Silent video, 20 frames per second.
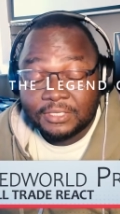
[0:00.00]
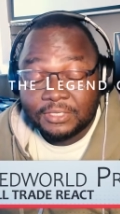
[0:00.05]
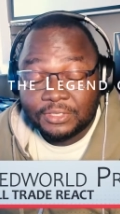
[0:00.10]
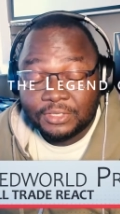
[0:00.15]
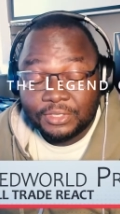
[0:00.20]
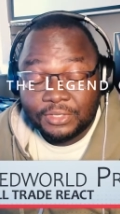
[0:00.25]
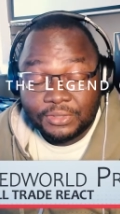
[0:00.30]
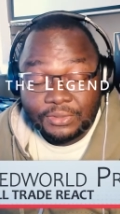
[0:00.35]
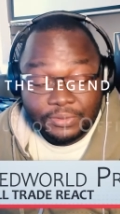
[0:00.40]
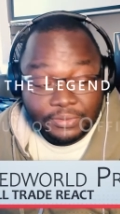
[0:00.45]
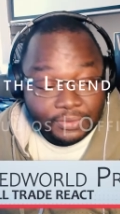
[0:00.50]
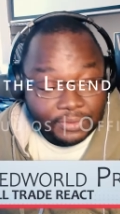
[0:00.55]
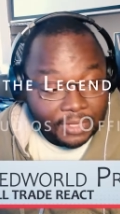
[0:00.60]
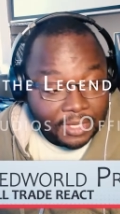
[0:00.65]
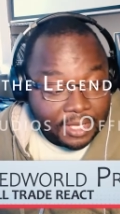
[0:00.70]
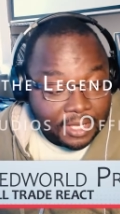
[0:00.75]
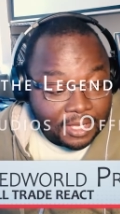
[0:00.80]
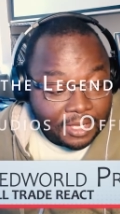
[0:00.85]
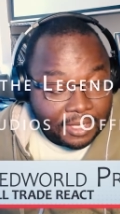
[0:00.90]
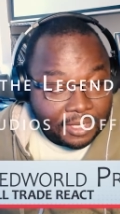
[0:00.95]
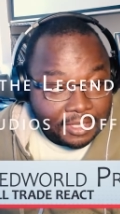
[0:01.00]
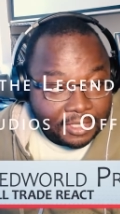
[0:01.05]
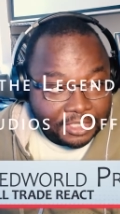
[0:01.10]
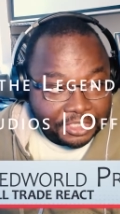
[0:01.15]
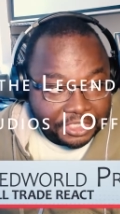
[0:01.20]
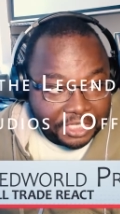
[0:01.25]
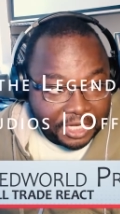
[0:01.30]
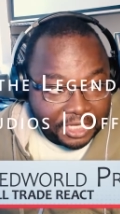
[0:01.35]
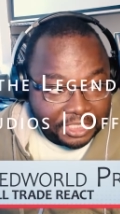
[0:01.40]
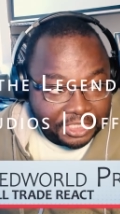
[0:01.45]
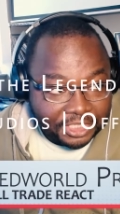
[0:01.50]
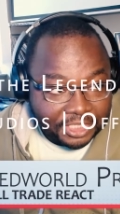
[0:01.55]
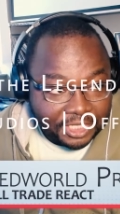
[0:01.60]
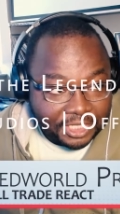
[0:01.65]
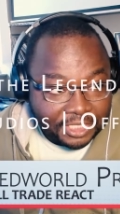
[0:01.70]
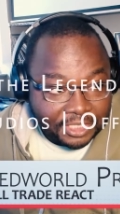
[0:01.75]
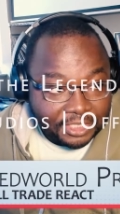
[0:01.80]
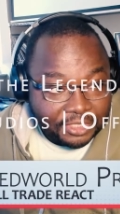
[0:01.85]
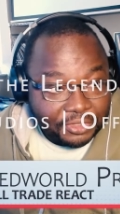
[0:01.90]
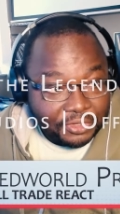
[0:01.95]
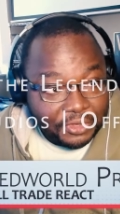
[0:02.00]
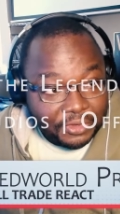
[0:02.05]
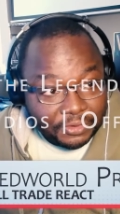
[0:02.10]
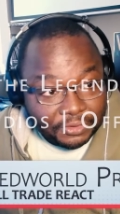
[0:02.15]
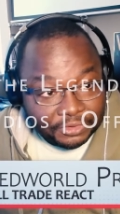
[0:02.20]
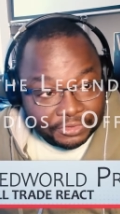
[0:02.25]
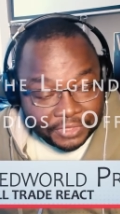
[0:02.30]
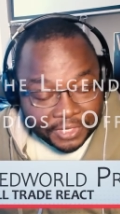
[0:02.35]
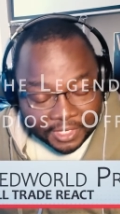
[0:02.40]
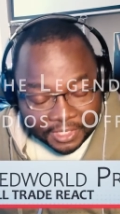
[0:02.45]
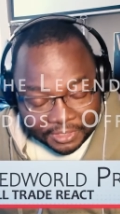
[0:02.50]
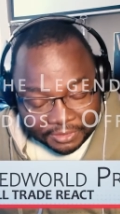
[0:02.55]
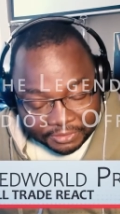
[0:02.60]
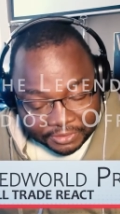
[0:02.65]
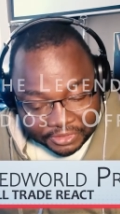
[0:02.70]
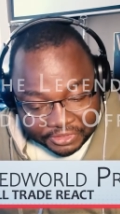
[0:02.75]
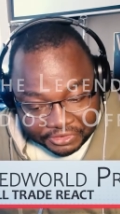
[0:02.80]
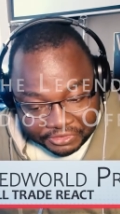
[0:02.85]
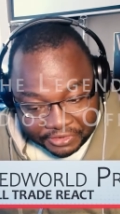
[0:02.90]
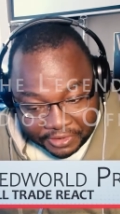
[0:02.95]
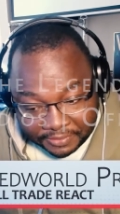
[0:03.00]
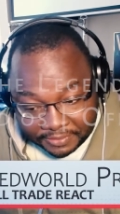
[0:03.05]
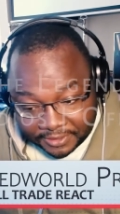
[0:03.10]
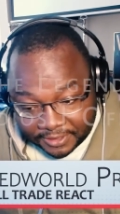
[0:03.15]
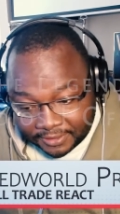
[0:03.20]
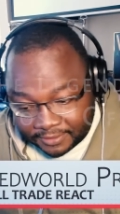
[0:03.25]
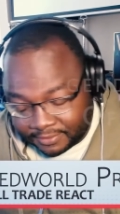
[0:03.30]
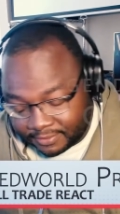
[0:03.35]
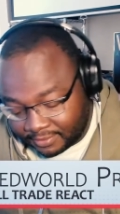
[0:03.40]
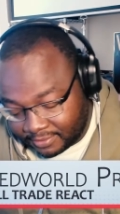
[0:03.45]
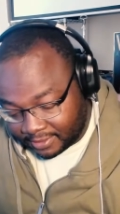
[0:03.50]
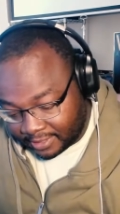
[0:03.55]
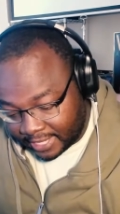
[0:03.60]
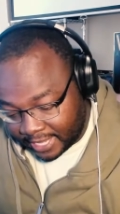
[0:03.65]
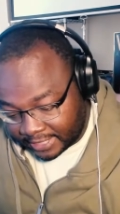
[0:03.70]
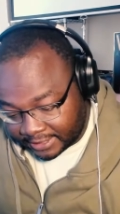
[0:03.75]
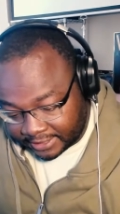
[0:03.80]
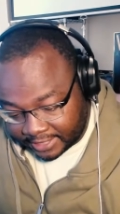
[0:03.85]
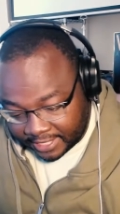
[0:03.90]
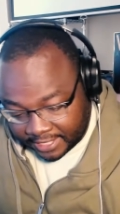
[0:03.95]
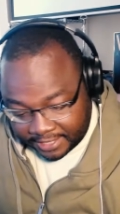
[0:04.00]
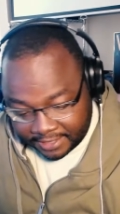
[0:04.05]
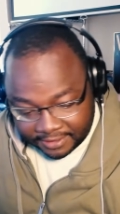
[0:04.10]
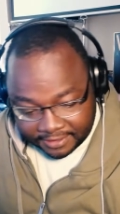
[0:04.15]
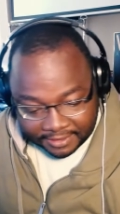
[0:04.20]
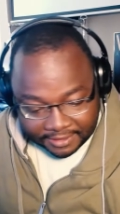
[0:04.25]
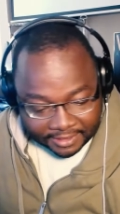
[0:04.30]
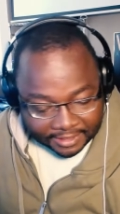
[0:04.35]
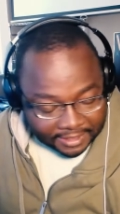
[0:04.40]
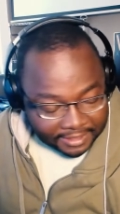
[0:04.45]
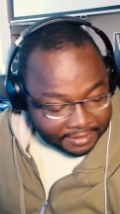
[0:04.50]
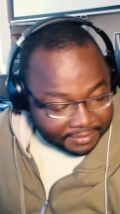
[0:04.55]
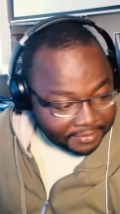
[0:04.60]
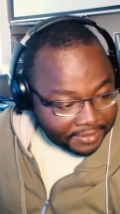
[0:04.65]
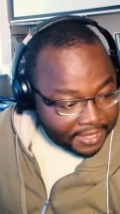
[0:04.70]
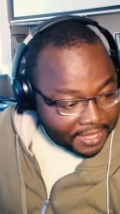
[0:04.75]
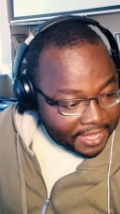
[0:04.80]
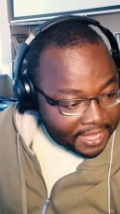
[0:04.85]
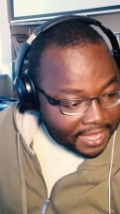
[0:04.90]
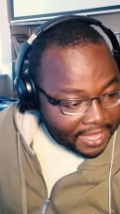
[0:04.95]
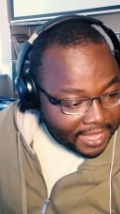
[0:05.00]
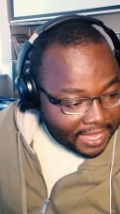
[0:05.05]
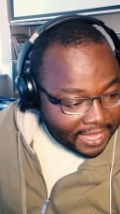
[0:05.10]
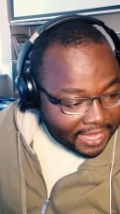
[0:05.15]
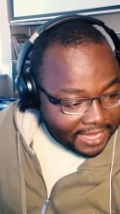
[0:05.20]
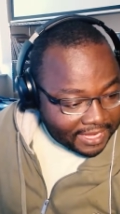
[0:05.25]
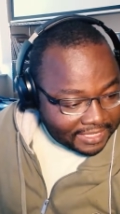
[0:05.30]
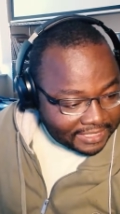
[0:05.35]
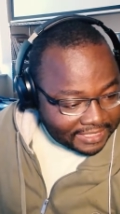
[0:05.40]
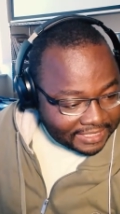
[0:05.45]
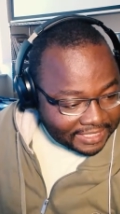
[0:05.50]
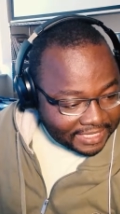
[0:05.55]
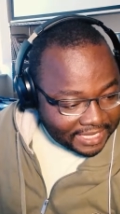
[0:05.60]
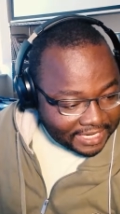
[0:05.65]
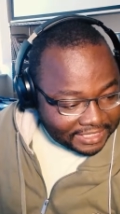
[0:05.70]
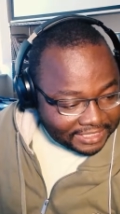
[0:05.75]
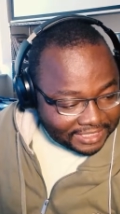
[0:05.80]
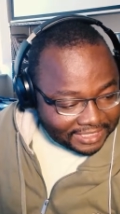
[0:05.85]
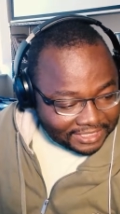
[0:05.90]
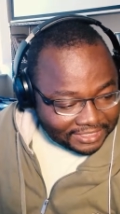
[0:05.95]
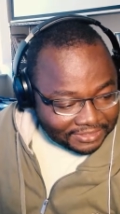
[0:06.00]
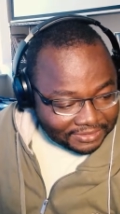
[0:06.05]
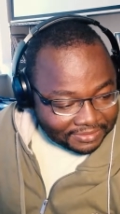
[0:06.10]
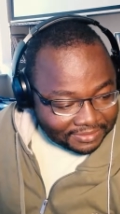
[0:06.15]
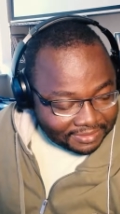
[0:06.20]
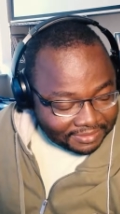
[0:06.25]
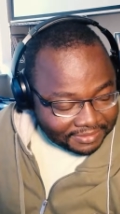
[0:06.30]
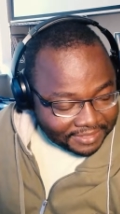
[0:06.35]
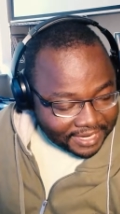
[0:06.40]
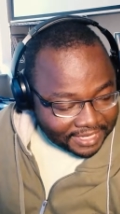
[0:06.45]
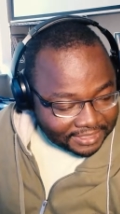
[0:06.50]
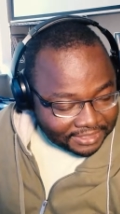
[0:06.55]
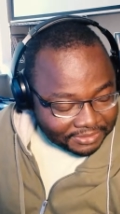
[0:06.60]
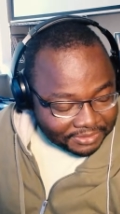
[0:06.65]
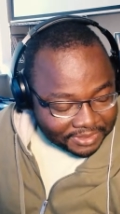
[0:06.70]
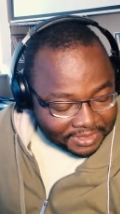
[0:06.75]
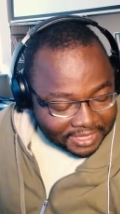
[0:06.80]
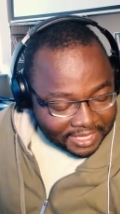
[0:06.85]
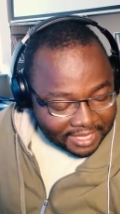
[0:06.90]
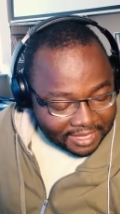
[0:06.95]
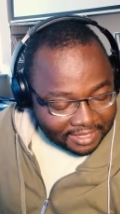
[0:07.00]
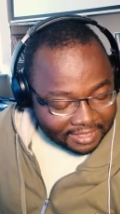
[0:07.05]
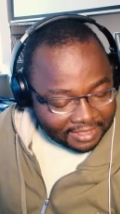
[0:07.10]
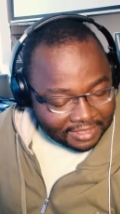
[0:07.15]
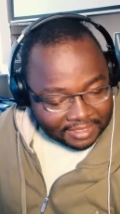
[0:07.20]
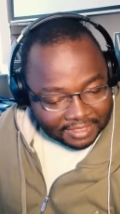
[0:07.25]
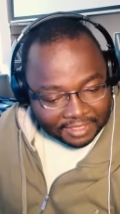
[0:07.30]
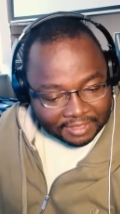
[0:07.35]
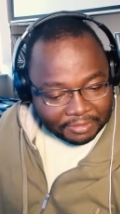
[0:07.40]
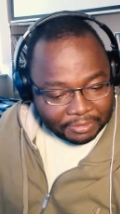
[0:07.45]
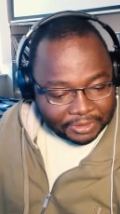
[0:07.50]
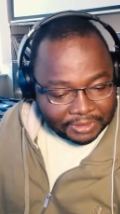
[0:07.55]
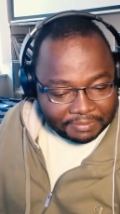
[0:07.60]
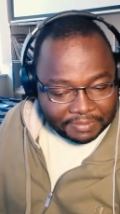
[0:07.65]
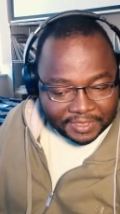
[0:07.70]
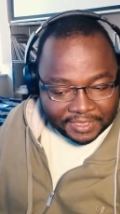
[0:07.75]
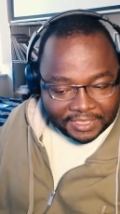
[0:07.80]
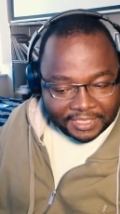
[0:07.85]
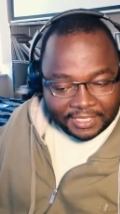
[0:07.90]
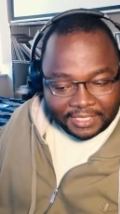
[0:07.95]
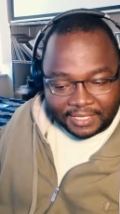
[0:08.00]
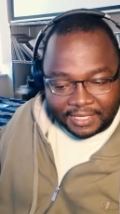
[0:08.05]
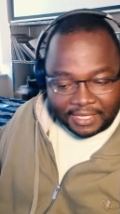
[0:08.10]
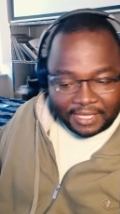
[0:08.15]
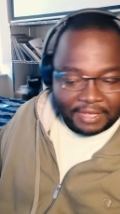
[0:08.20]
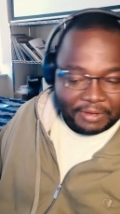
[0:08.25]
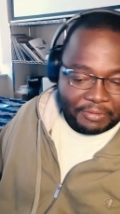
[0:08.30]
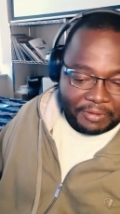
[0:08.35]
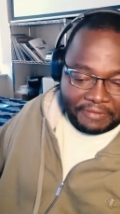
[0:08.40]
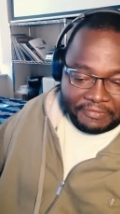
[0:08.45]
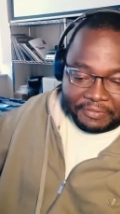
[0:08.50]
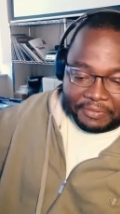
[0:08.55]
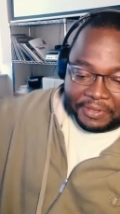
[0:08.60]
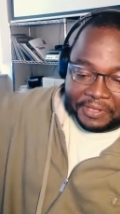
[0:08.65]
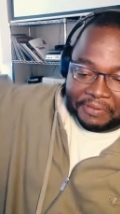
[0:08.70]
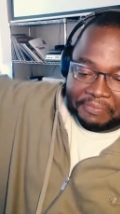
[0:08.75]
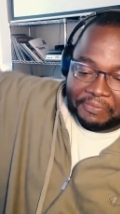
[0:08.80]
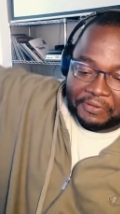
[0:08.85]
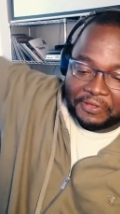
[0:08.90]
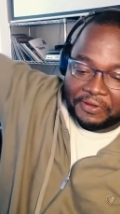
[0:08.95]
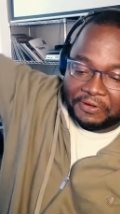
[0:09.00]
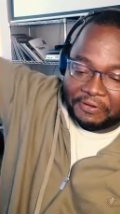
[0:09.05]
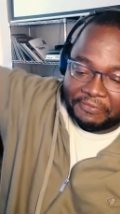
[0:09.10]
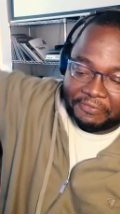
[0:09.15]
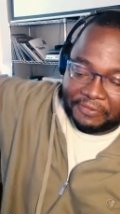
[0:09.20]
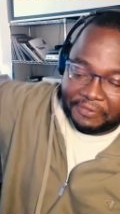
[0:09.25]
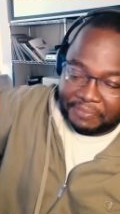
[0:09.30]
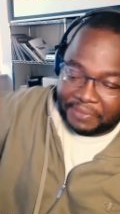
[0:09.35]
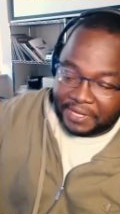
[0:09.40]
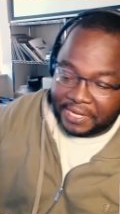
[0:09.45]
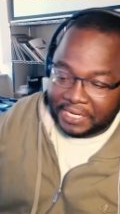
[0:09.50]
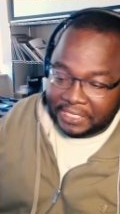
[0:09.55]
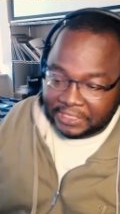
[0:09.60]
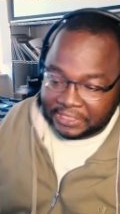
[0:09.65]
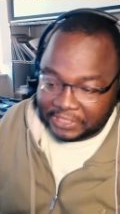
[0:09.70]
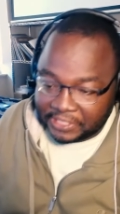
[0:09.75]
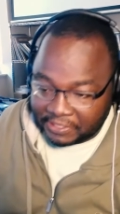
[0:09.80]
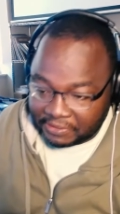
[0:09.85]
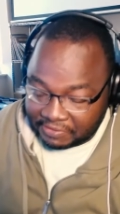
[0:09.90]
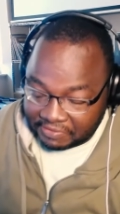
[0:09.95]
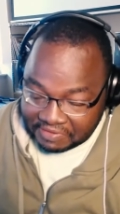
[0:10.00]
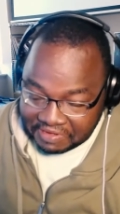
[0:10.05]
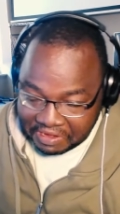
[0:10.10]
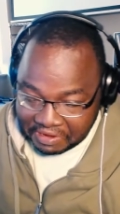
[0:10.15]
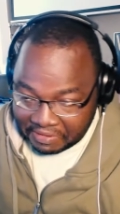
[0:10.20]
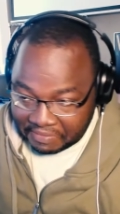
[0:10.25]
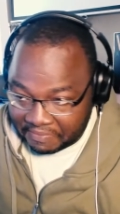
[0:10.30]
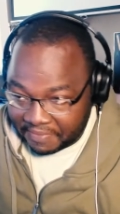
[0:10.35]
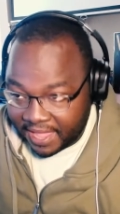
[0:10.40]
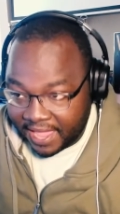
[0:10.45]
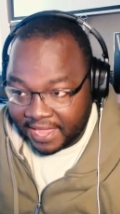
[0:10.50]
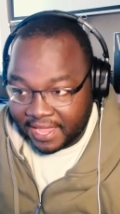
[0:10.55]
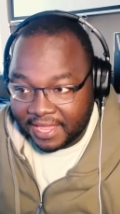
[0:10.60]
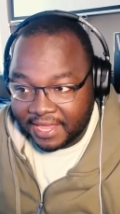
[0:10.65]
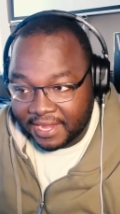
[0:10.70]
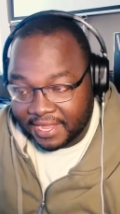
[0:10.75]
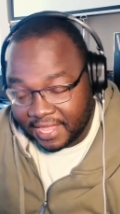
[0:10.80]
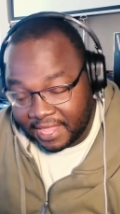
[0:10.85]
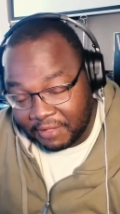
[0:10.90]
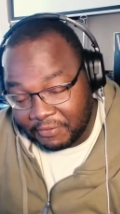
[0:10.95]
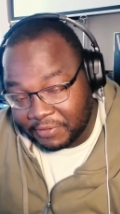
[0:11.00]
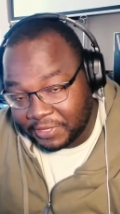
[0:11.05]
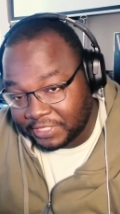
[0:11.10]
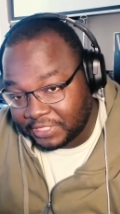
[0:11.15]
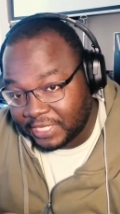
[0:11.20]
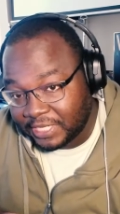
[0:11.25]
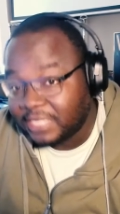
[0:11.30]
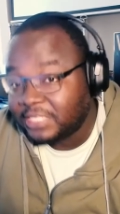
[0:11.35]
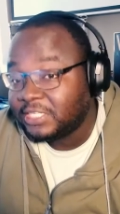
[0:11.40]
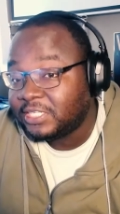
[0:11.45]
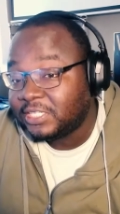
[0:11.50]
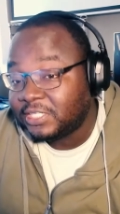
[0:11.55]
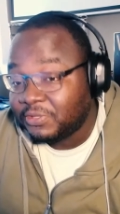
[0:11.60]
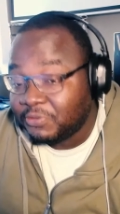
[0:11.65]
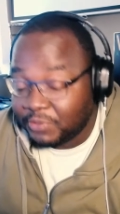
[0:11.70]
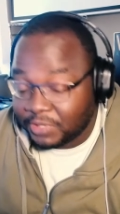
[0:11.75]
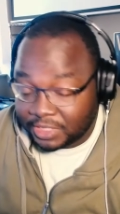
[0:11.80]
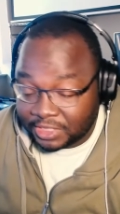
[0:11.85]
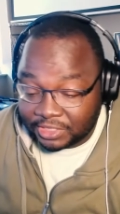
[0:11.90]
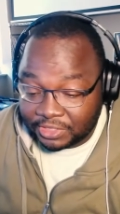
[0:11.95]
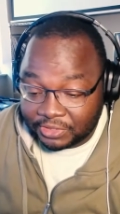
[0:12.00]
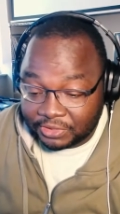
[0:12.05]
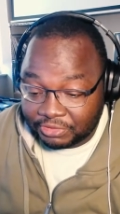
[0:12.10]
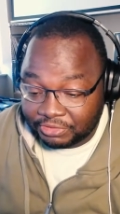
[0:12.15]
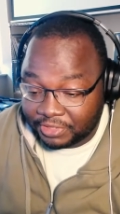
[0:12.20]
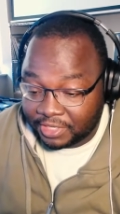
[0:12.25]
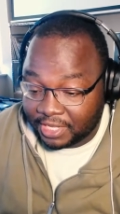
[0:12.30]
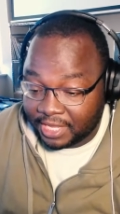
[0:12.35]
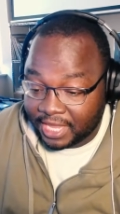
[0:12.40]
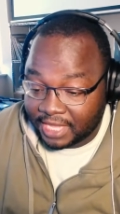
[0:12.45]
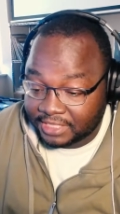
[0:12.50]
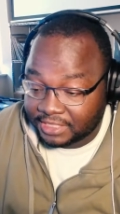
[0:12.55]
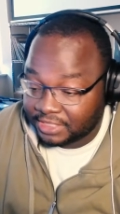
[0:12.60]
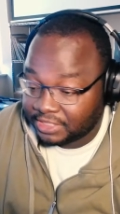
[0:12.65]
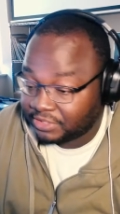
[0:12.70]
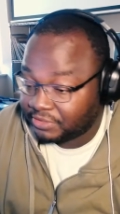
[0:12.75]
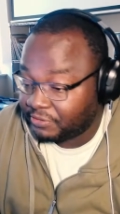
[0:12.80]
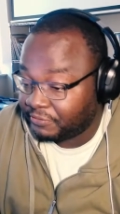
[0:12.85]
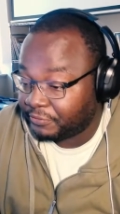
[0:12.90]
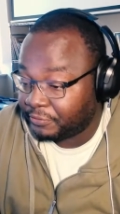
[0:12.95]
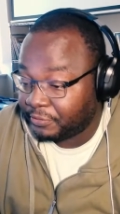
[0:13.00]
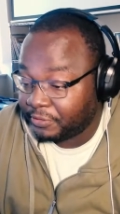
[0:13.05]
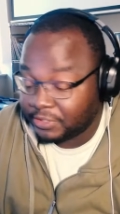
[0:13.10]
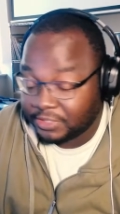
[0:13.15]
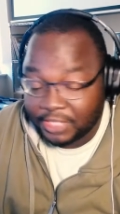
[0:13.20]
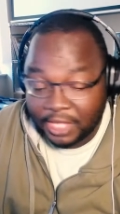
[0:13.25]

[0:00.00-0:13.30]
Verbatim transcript: to Shang-Chi's new trailer, which dropped last night. Um, I didn't get a chance to react to it then. I was busy away from the computer for a bit, so you know, I'm back and I can't wait to actually see what this new trailer has to offer for us.